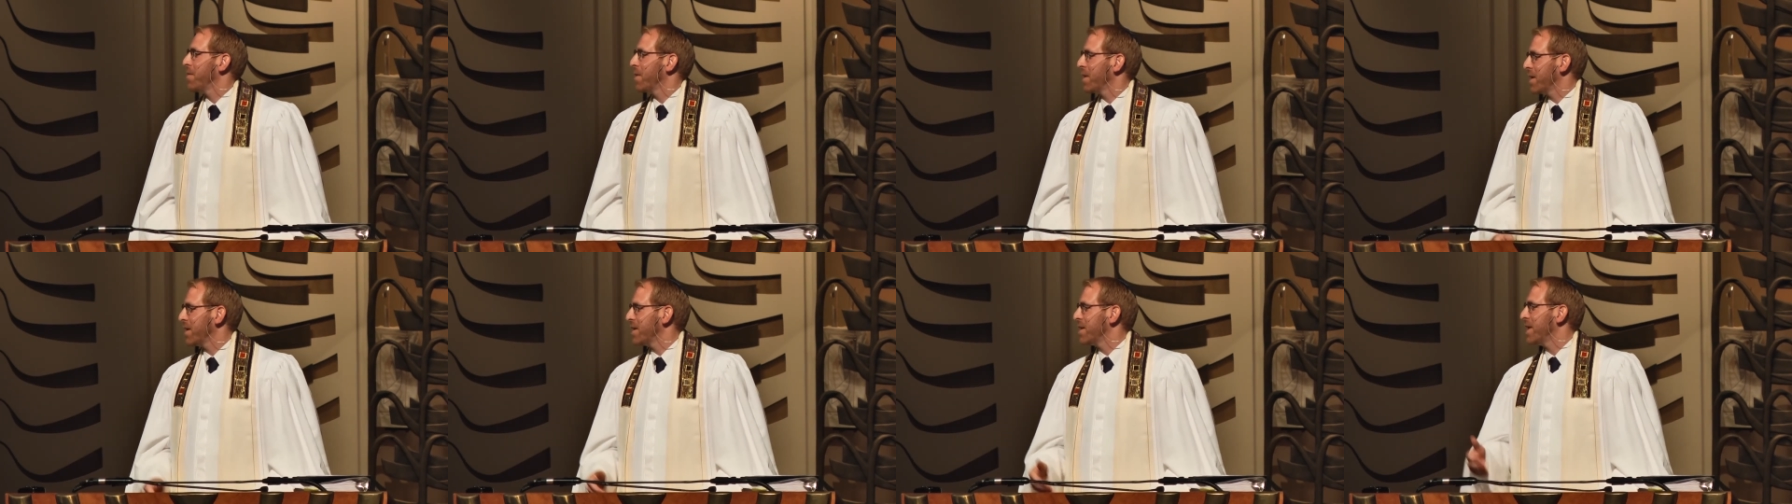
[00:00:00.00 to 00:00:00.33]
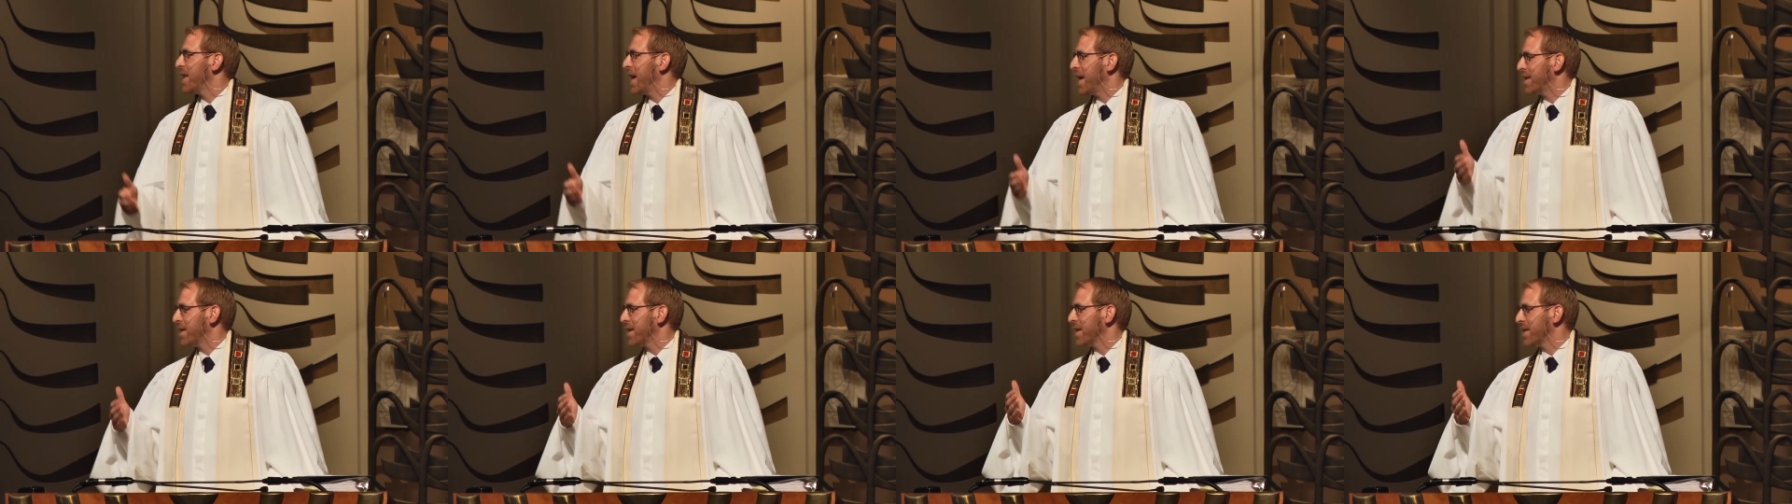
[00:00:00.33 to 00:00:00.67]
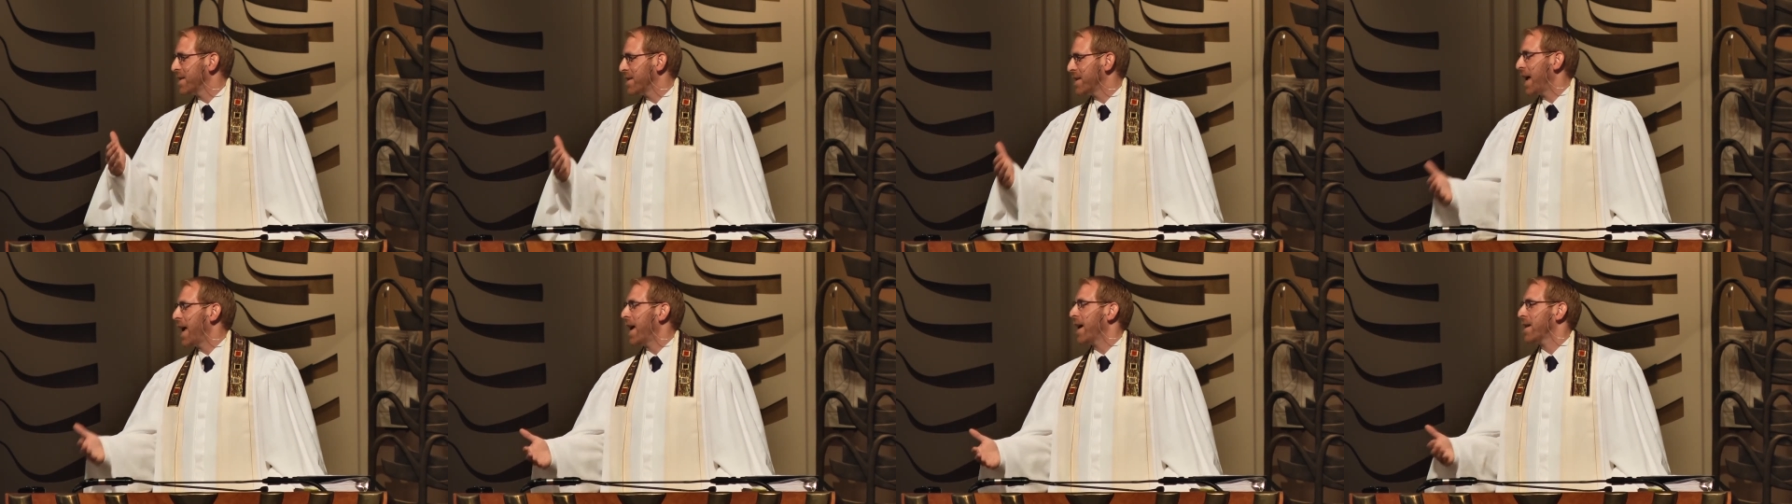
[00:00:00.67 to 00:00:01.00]
because that's
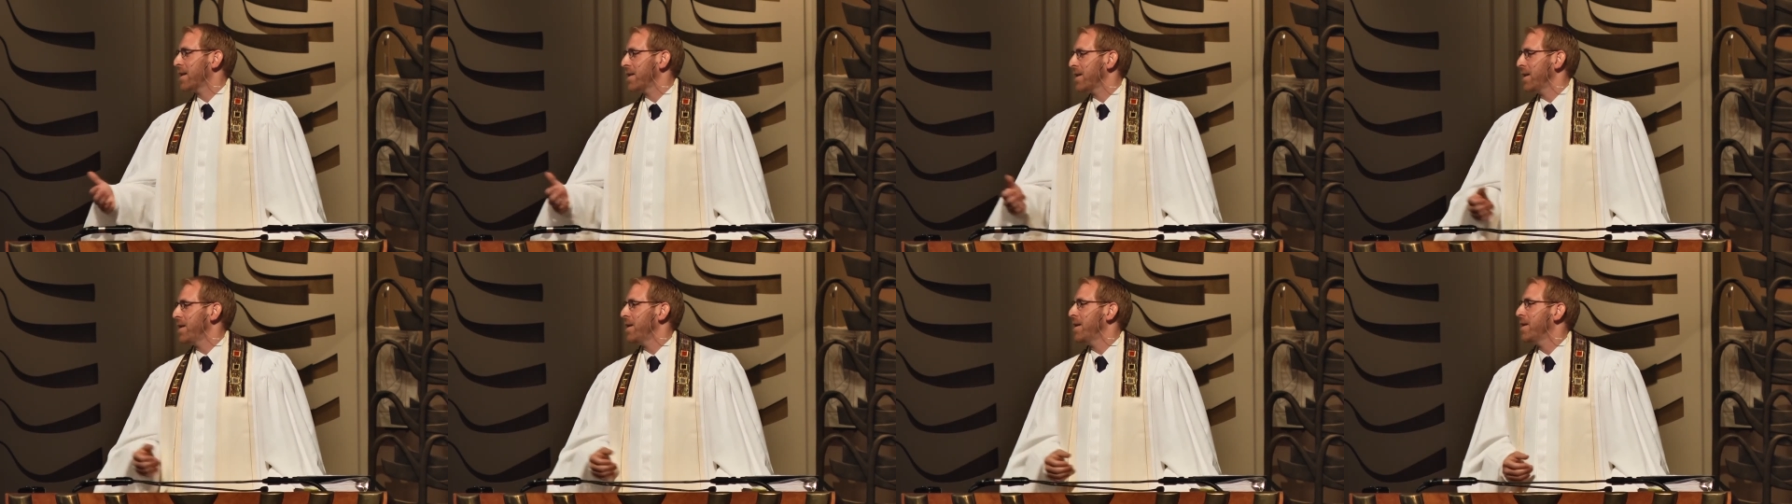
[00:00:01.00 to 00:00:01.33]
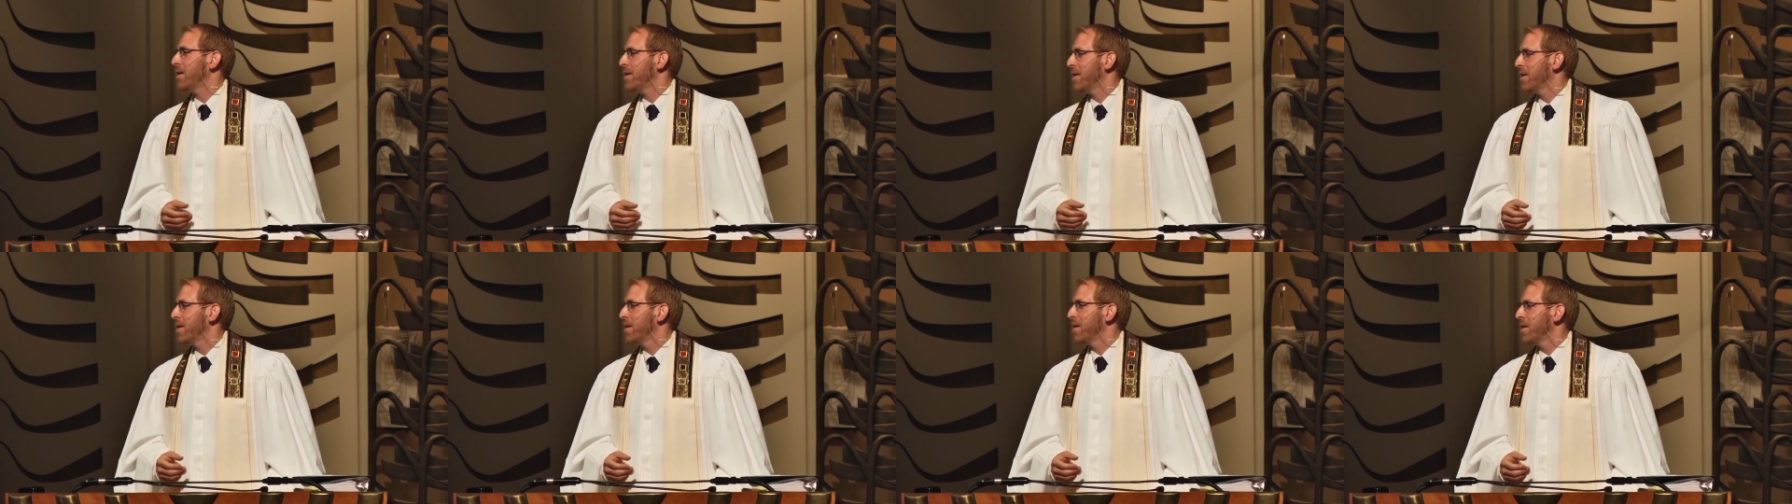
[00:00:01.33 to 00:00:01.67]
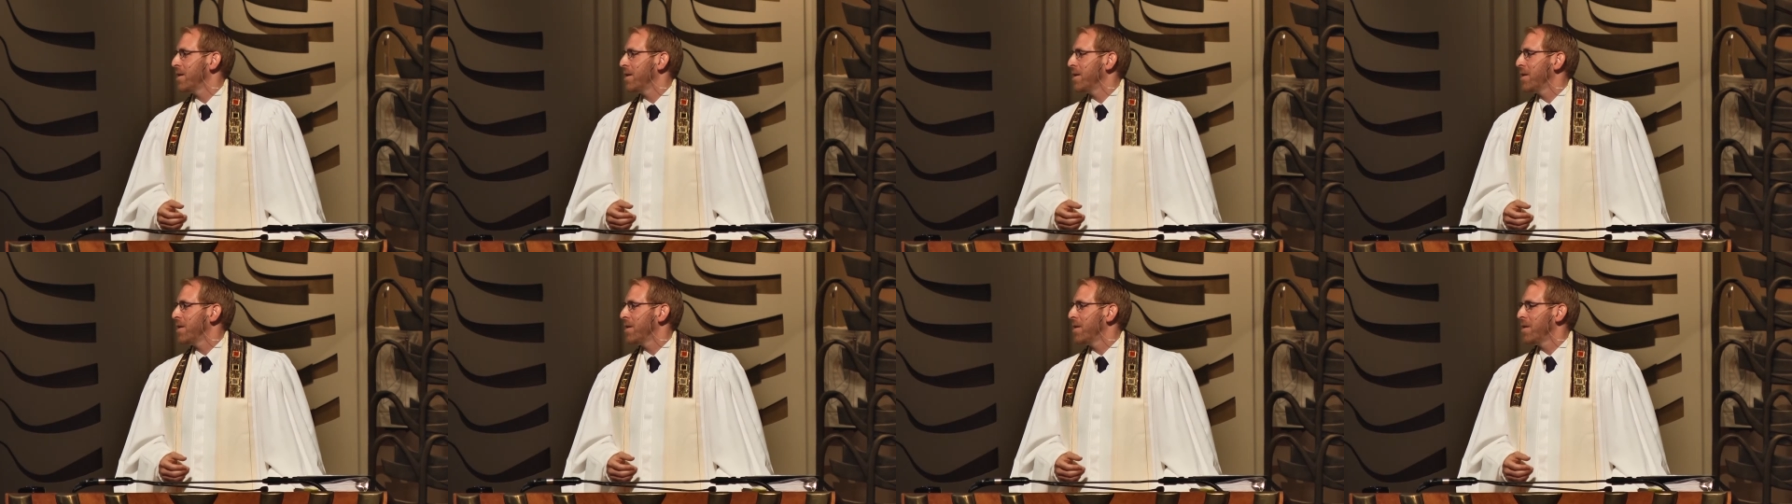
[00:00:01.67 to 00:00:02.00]
exactly
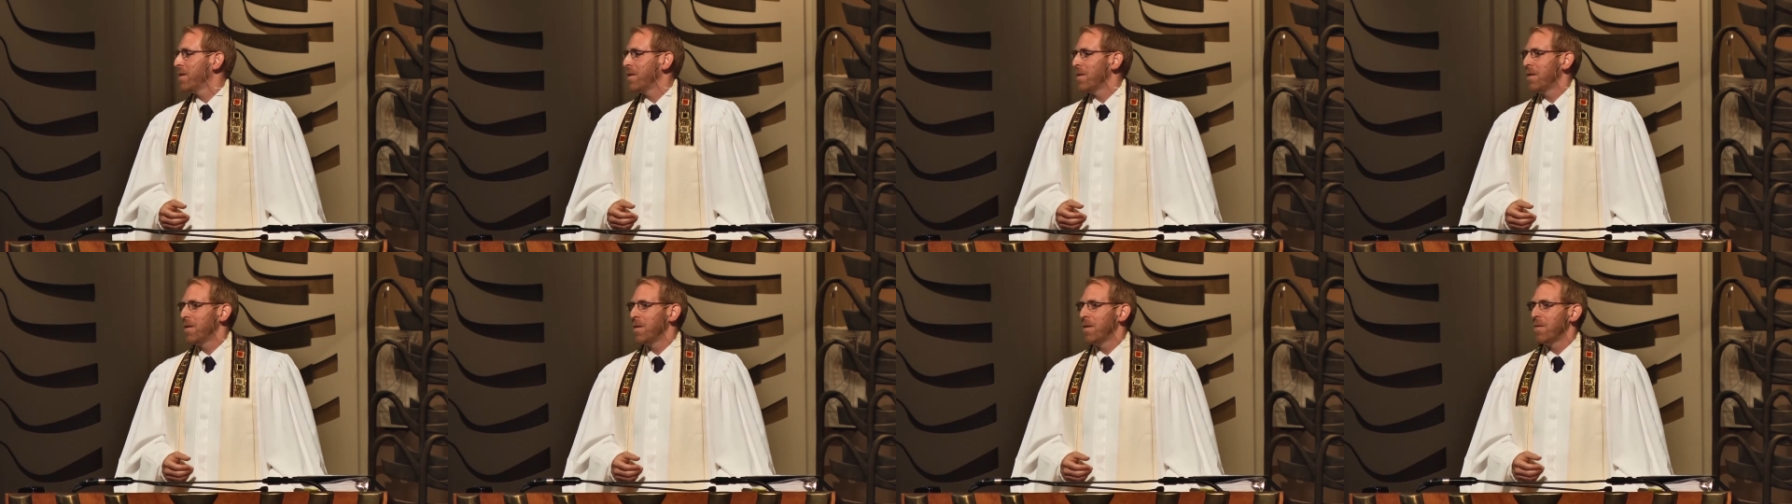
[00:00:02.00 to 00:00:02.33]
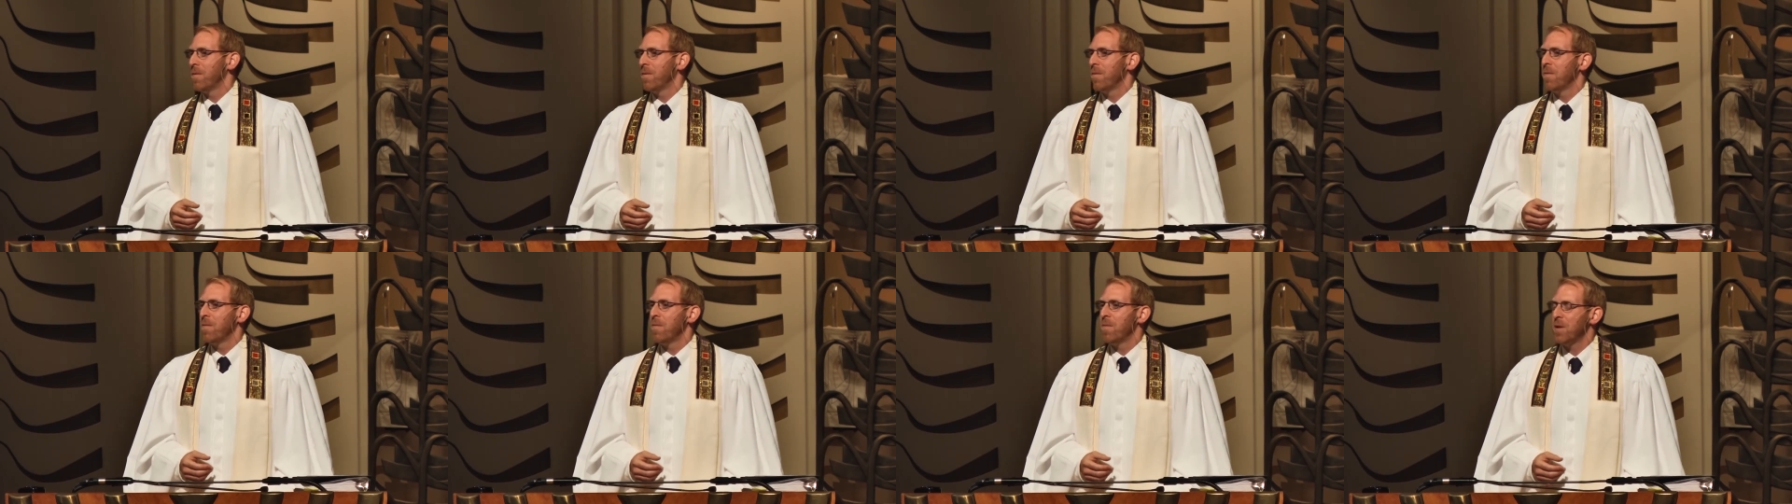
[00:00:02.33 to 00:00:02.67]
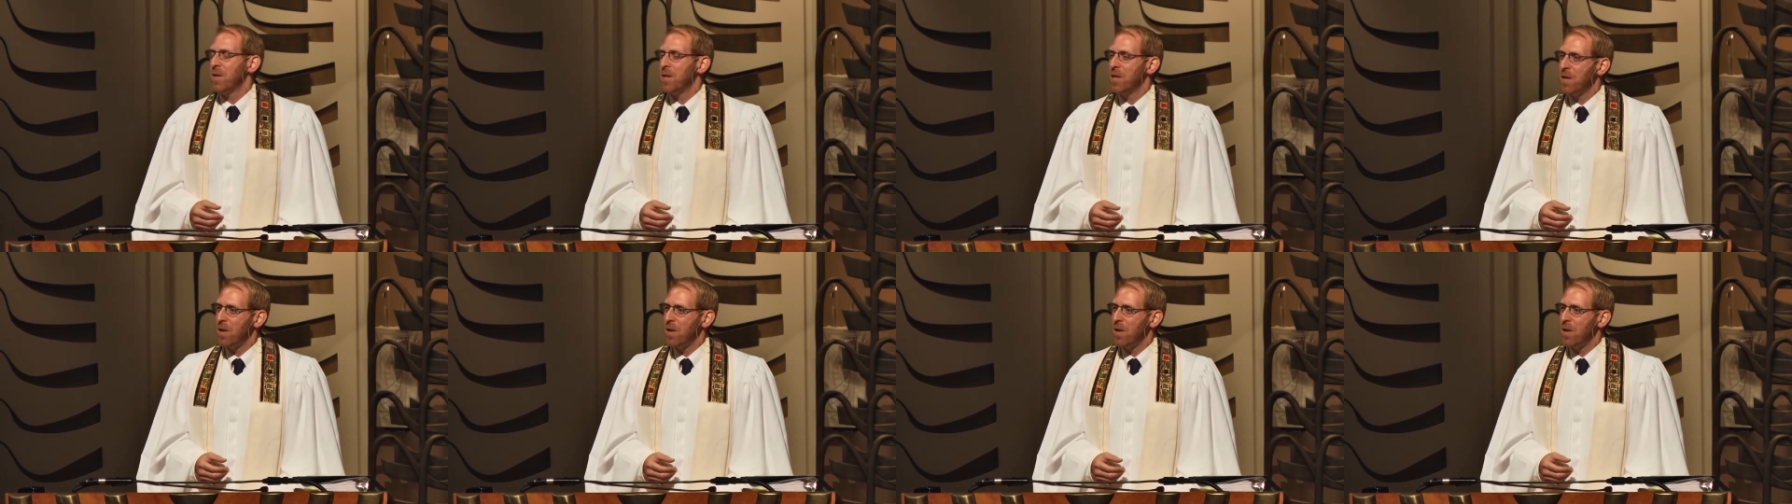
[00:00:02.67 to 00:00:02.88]
what